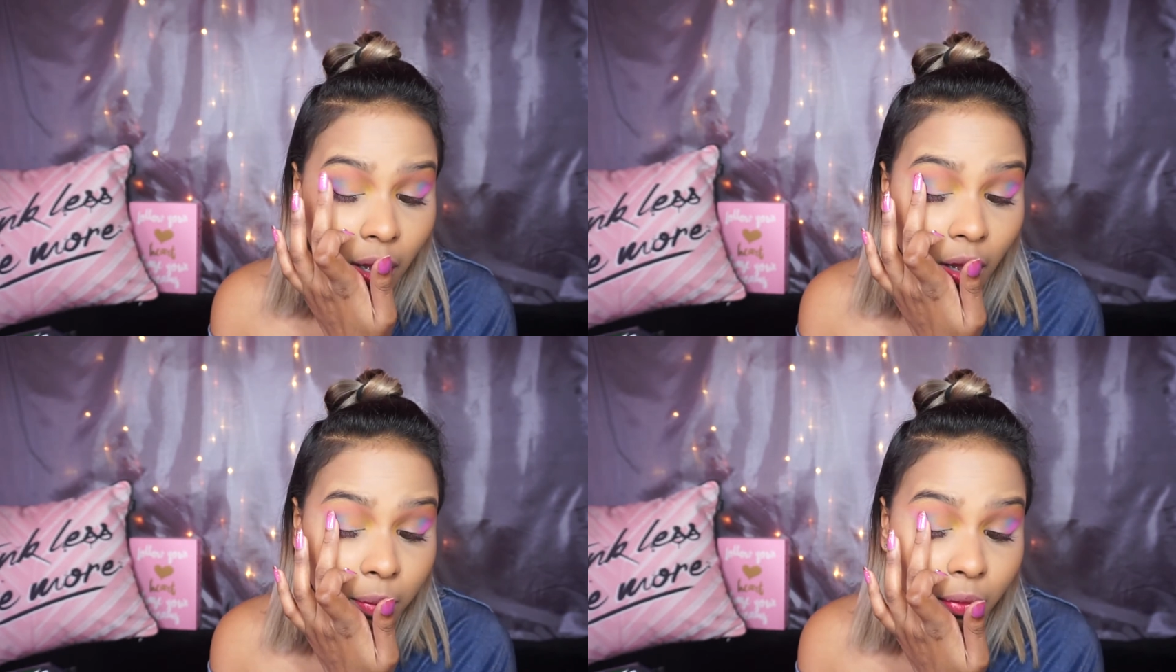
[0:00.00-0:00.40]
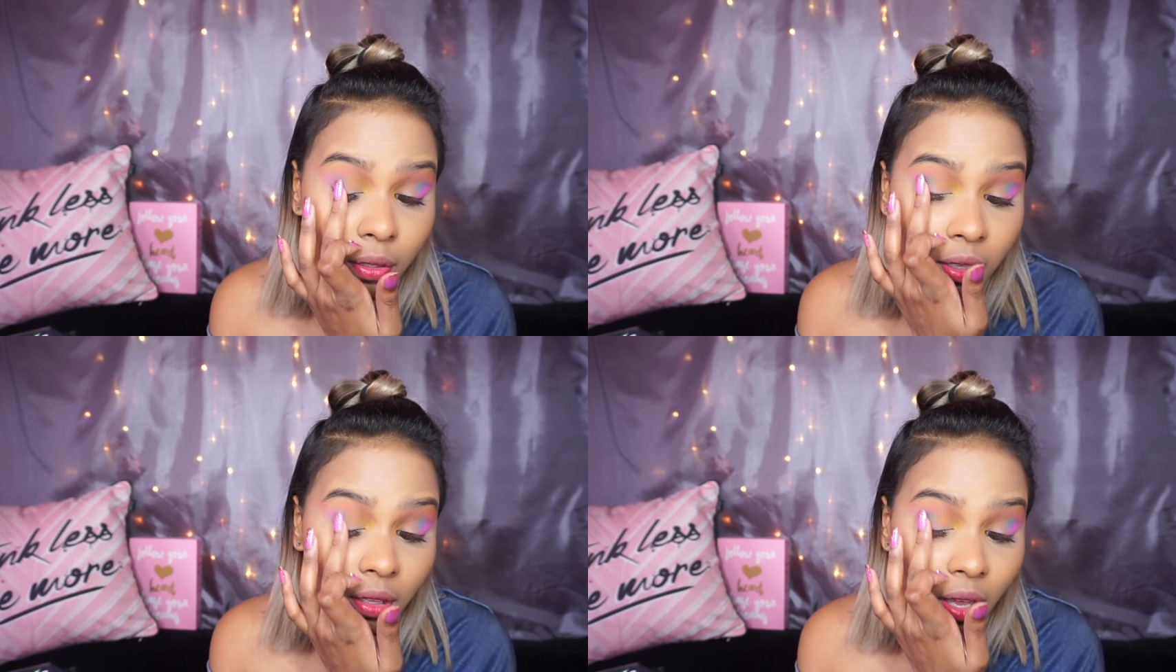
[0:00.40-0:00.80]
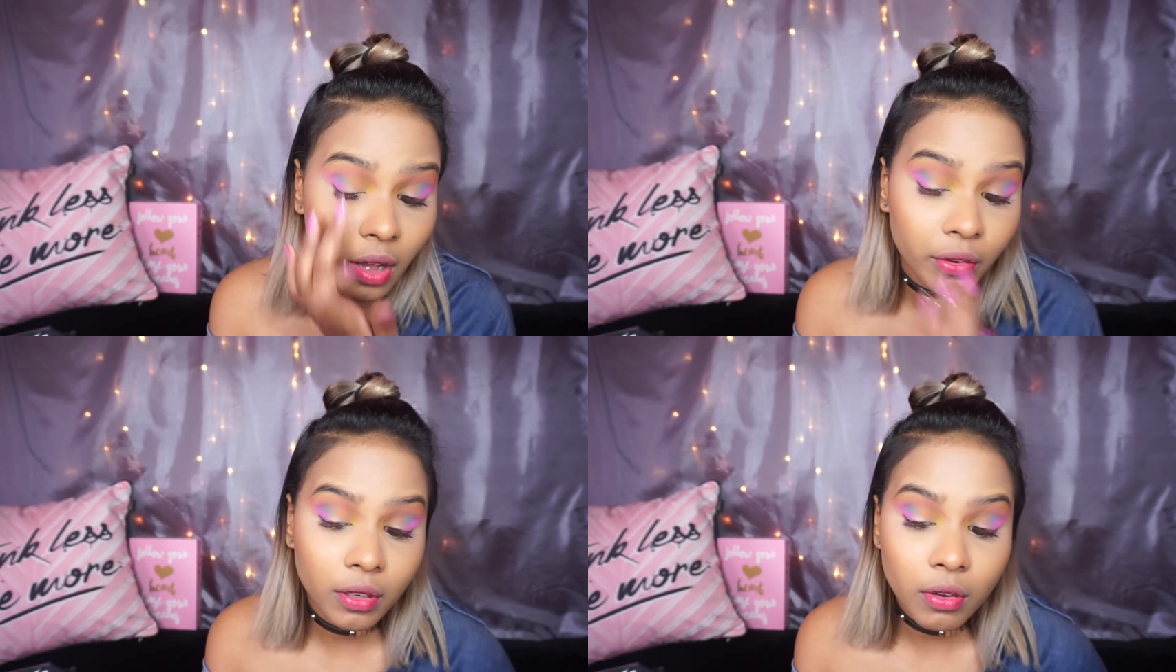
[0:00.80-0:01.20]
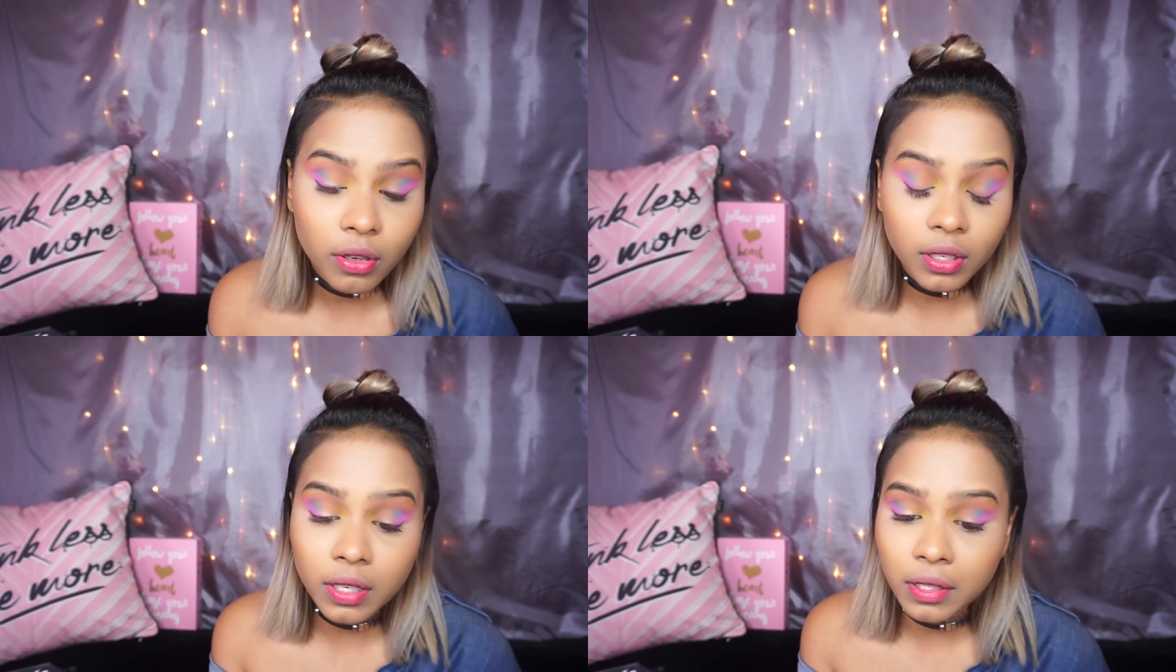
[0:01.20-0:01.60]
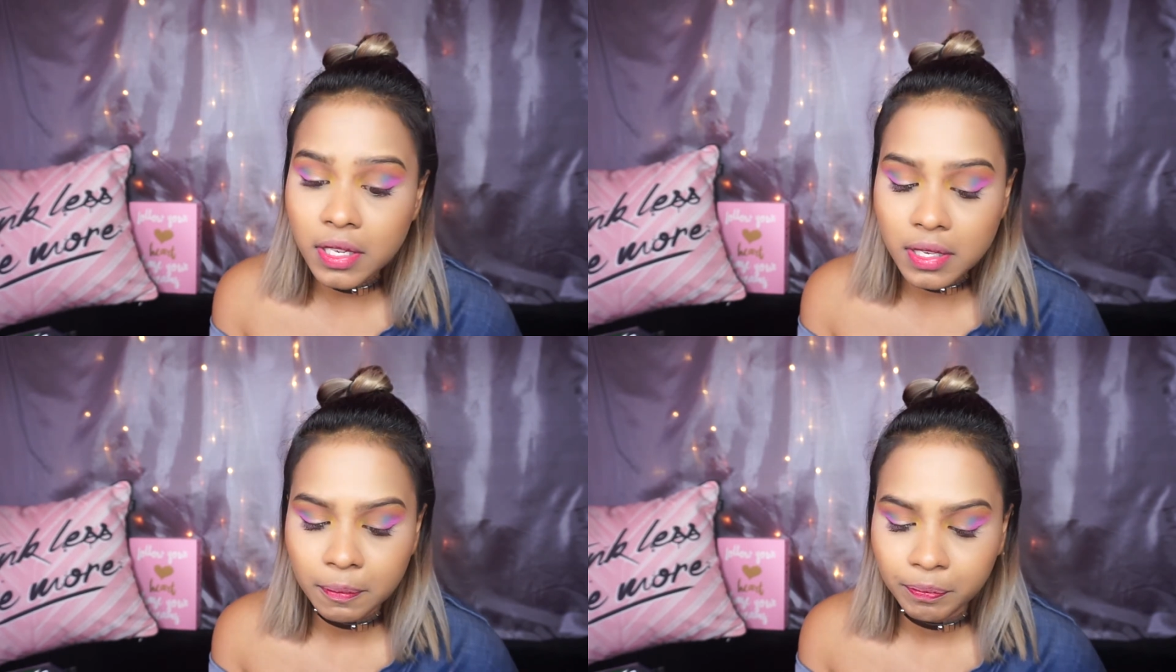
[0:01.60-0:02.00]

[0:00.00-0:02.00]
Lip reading: purple in the outer corners,